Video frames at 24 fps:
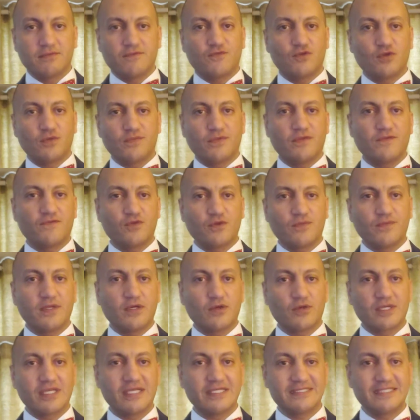from the
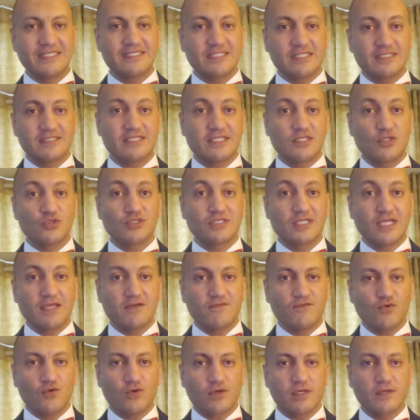organization that you're
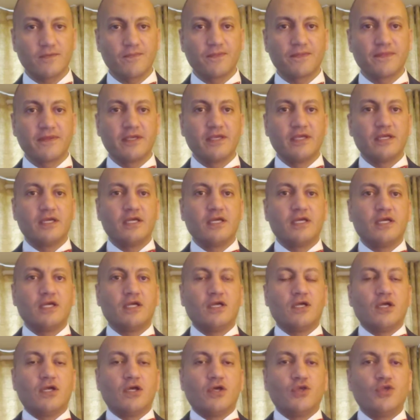sitting for.
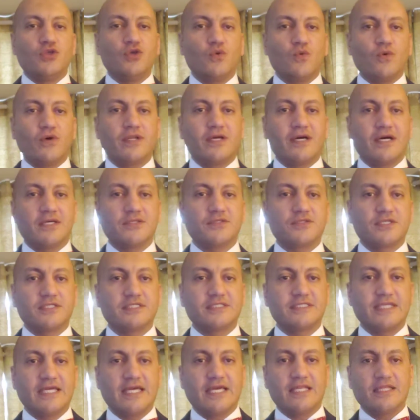You want to
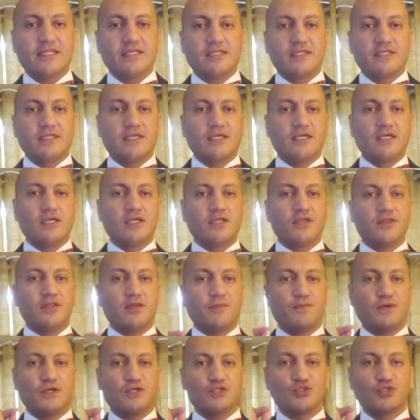understand
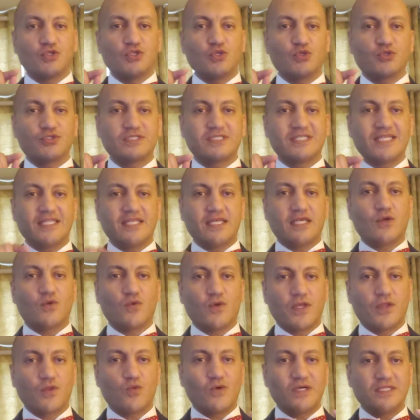the person you're sitting
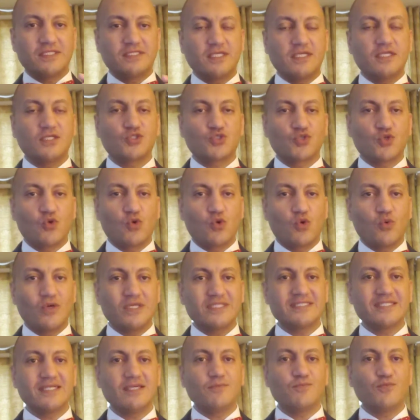with, what's his role,
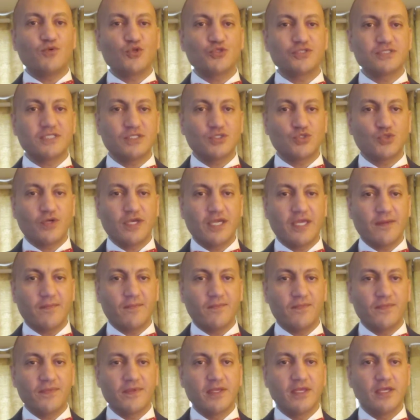what's important to
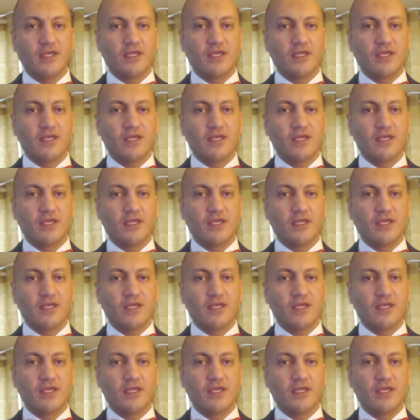him,